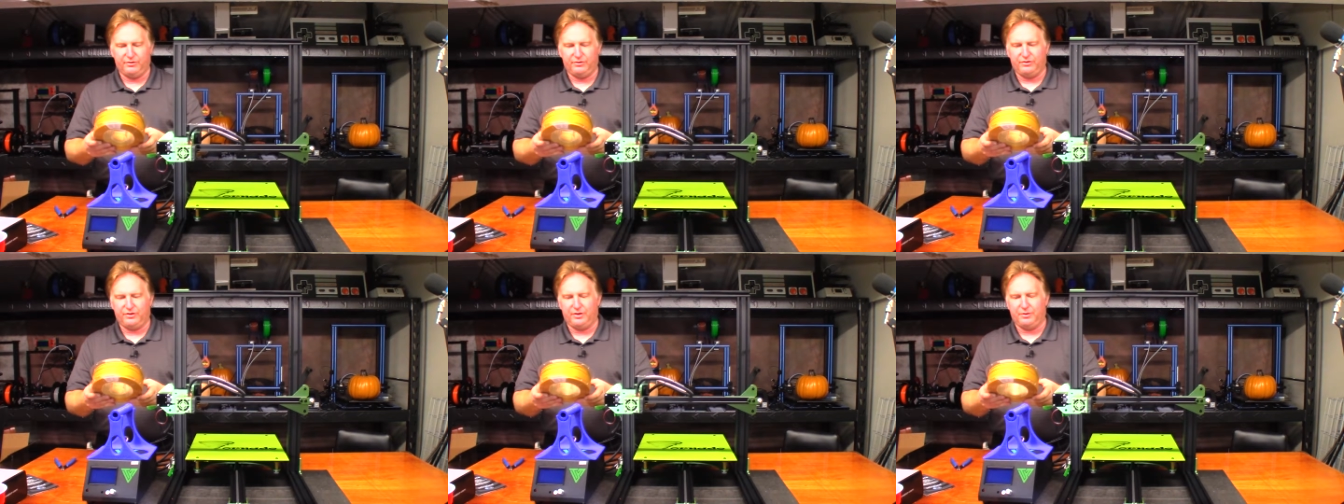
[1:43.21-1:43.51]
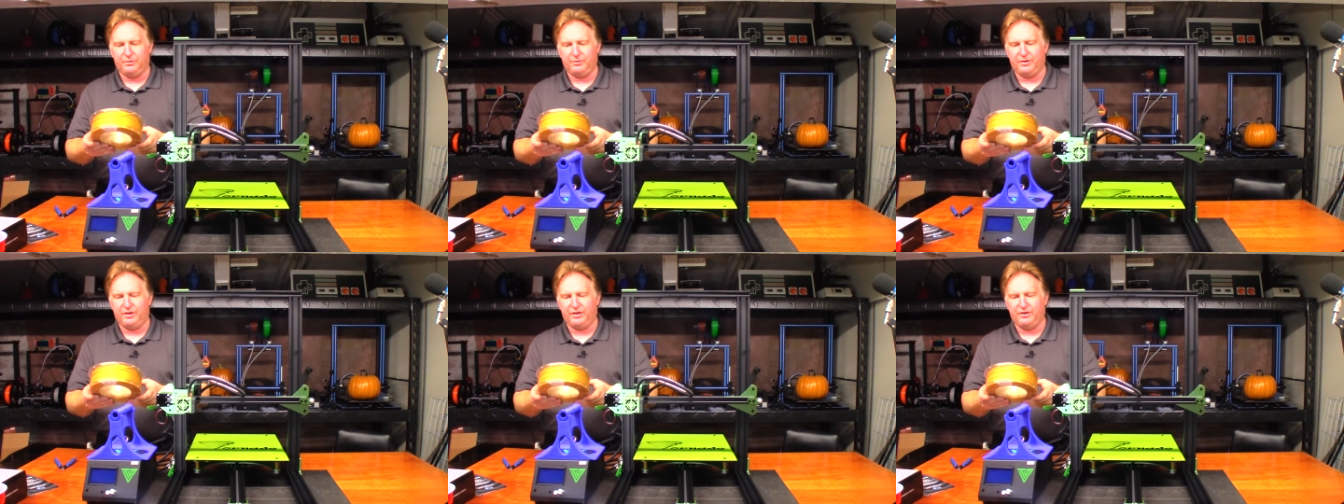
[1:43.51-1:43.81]

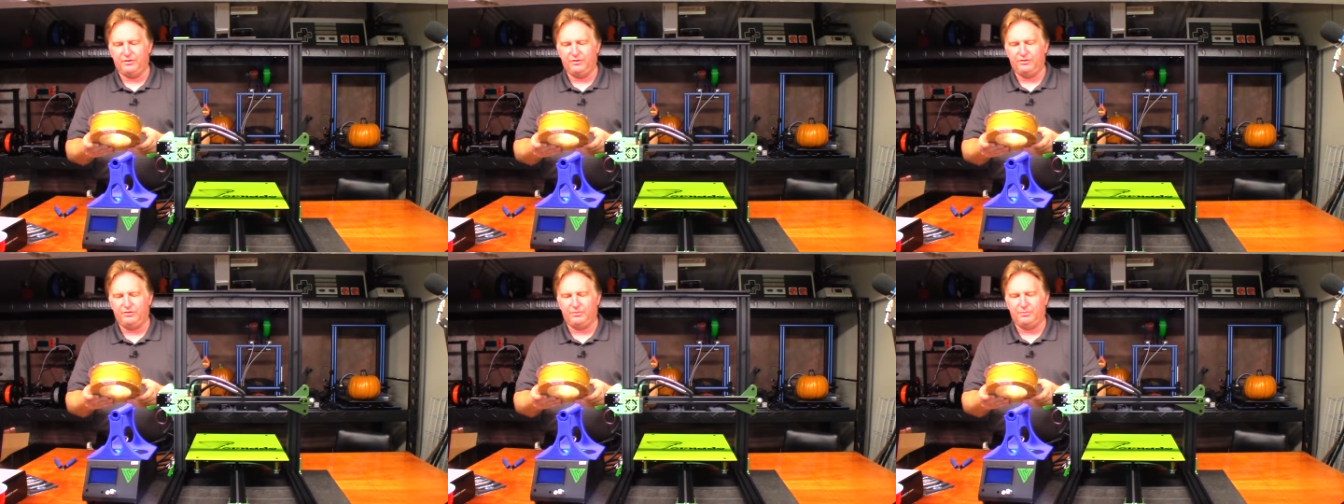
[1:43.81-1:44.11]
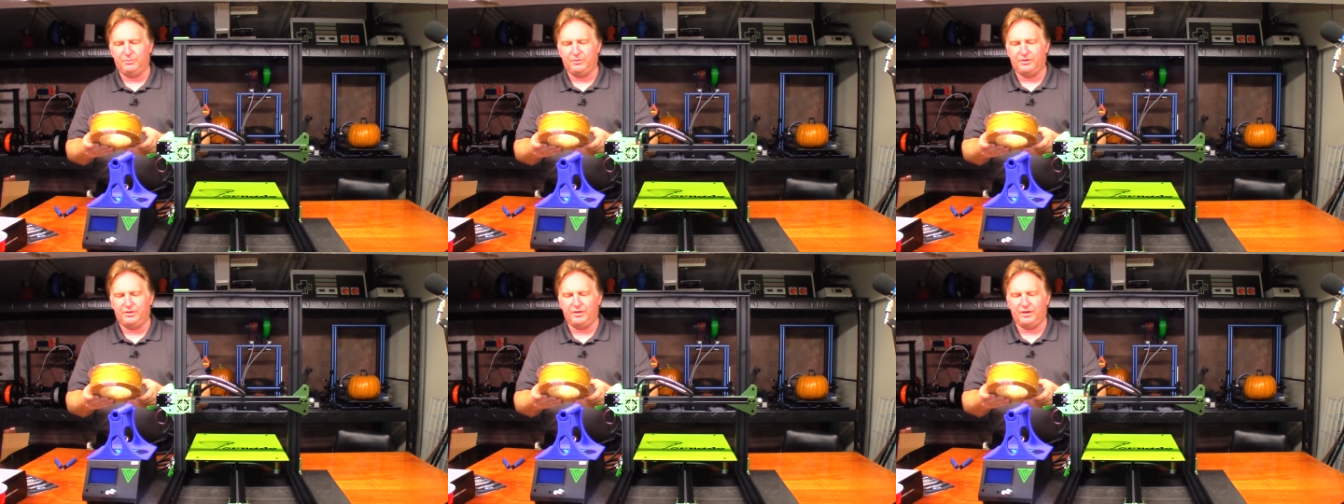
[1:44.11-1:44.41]
So I'll uh, do
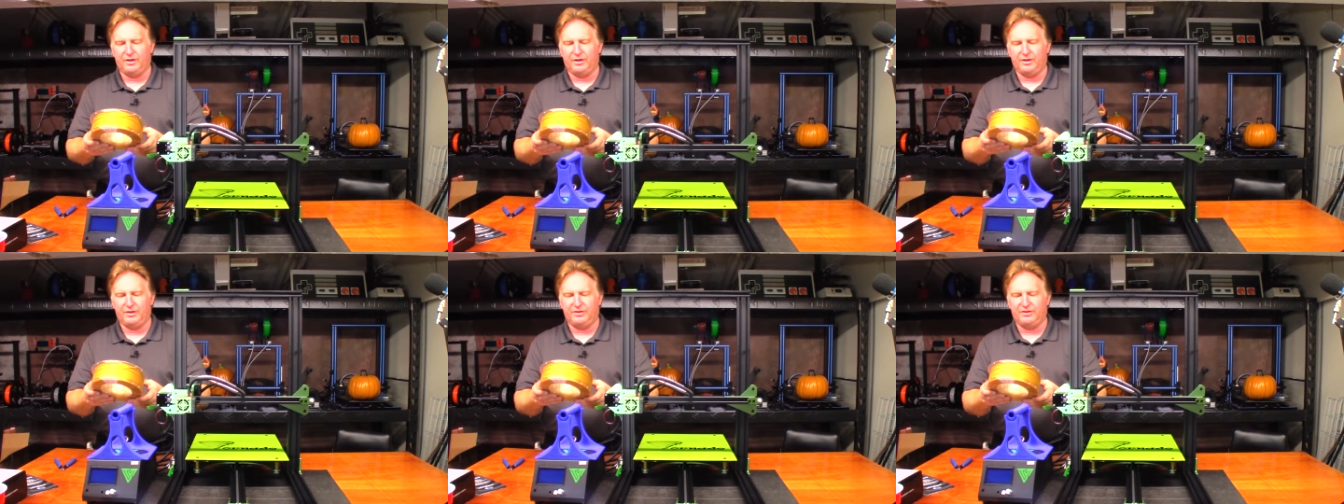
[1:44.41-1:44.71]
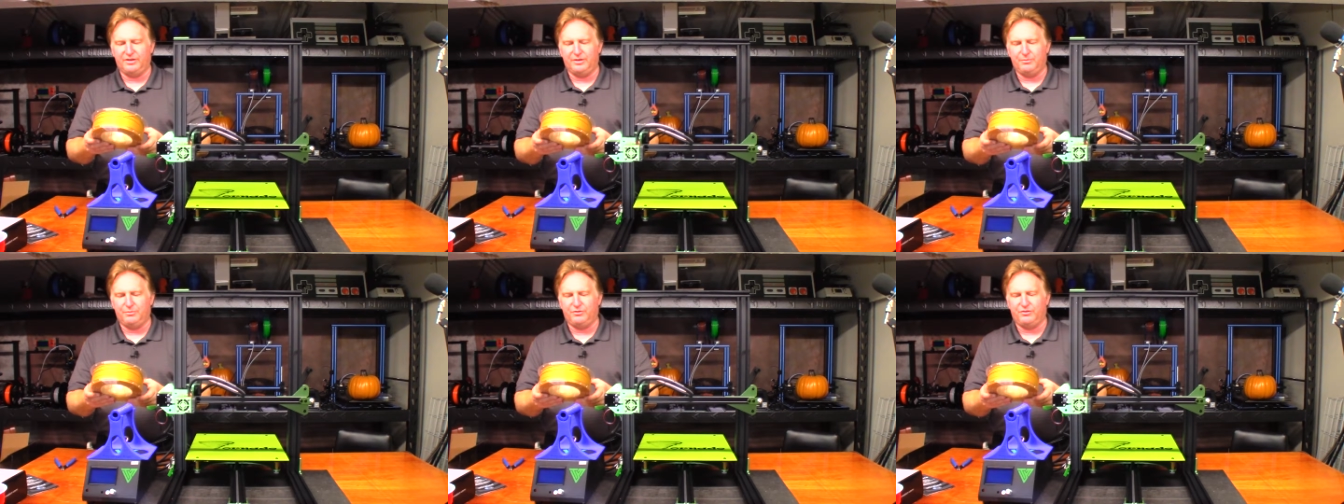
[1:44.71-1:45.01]
some uh,
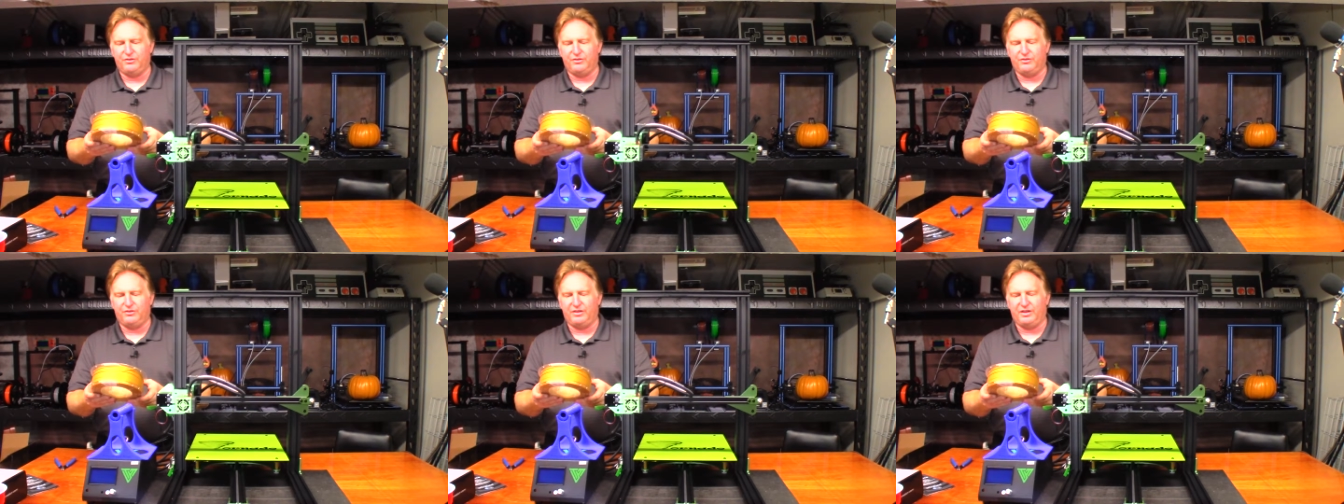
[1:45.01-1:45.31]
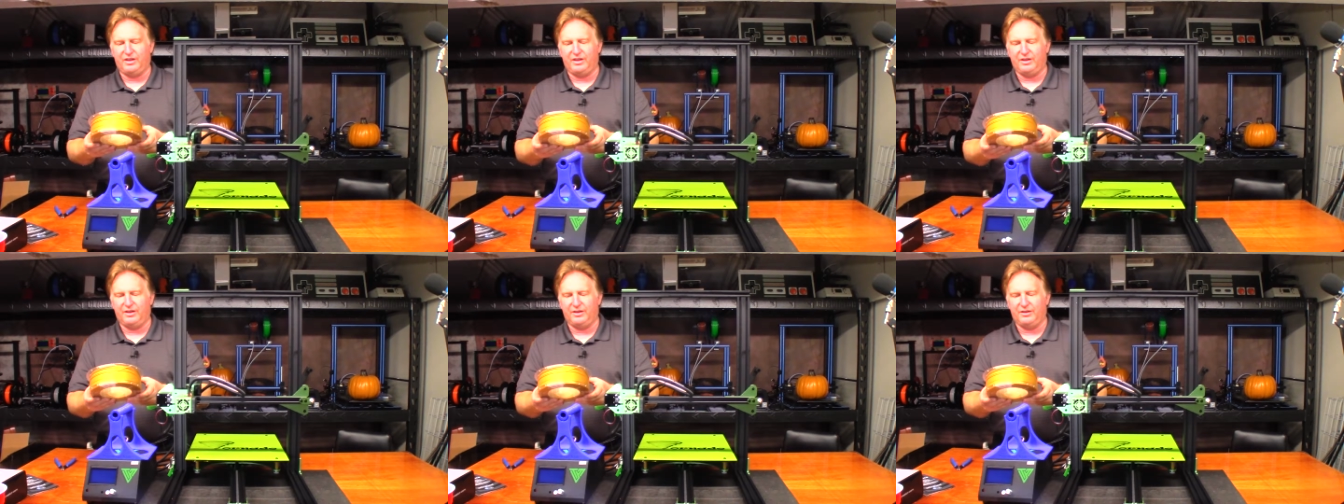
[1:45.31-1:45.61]
temperature
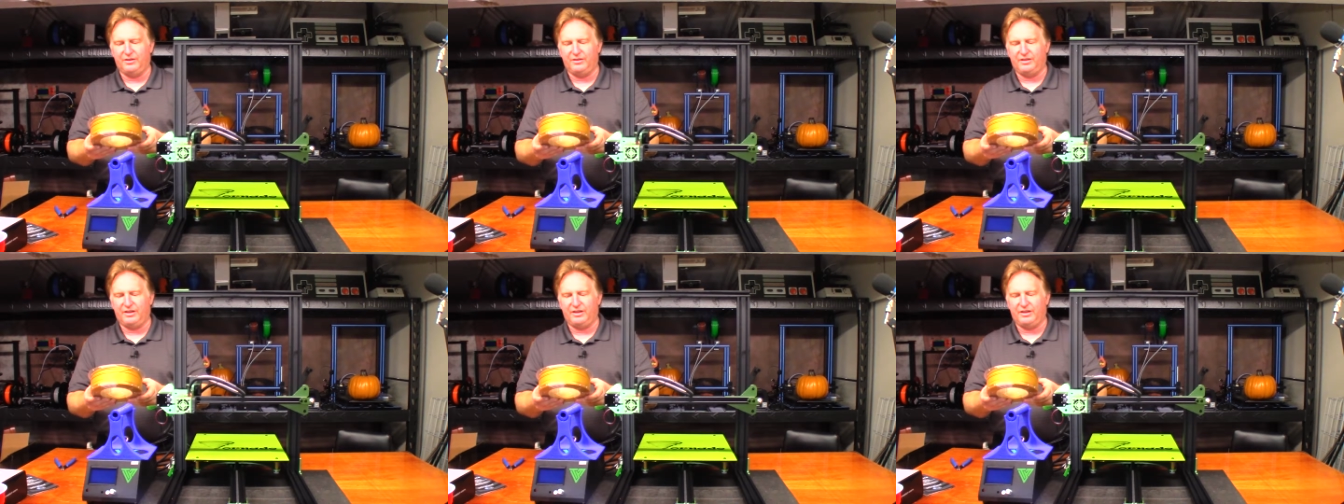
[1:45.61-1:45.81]
uh,